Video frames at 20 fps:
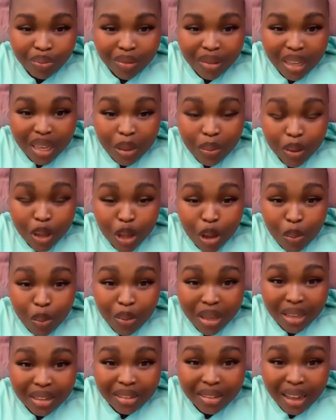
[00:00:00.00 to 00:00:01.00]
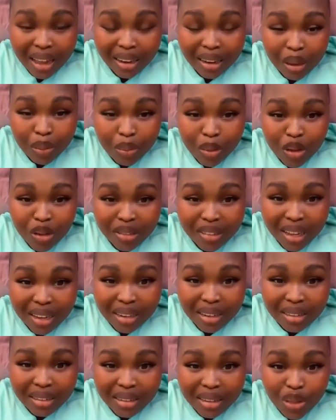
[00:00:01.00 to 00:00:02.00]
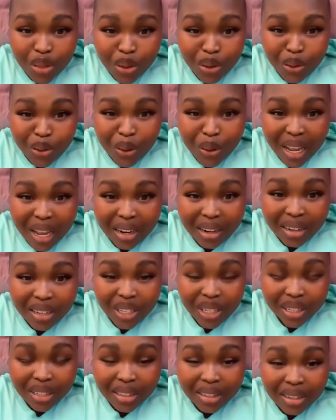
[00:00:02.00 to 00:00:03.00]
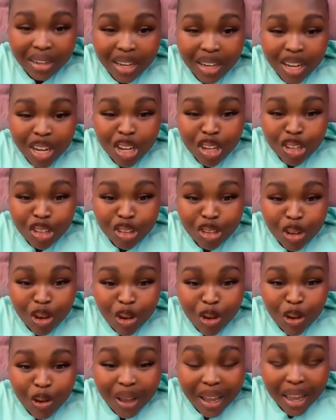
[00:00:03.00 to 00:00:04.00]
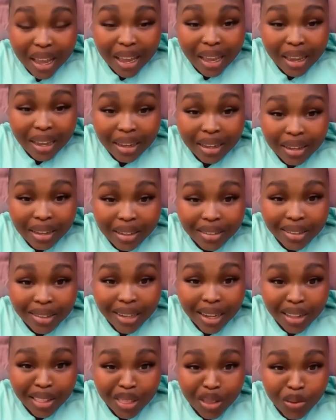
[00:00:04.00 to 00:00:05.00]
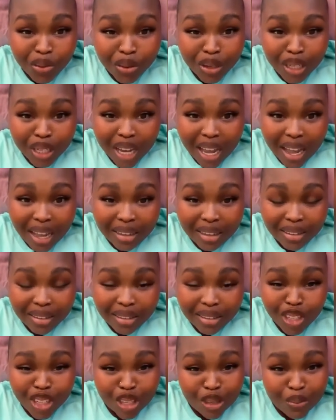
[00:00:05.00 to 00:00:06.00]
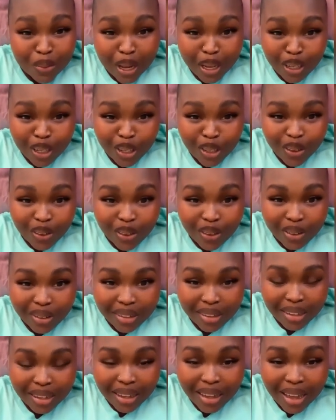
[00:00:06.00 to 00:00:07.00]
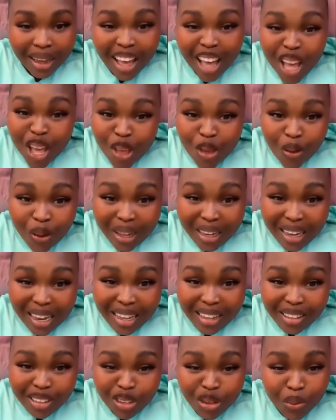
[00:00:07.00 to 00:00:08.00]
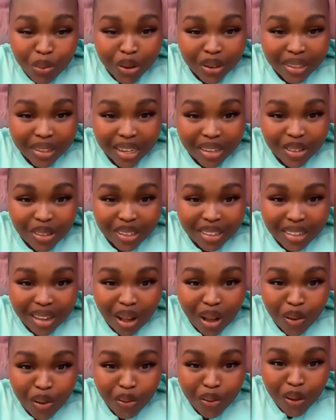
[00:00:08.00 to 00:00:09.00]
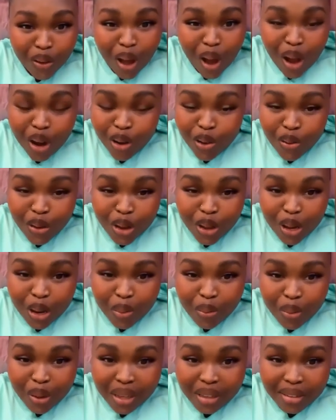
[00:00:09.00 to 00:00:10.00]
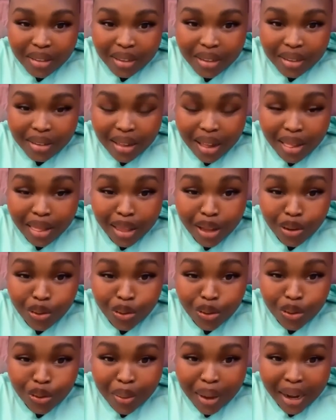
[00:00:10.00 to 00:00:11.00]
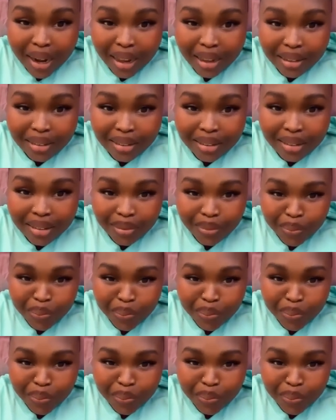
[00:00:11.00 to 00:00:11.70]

keeping your peace and keeping your sanity through energy. So, hey, date the rich guys. Just make sure you cleanse, you protect yourself on a regular basis. Then uzoba right.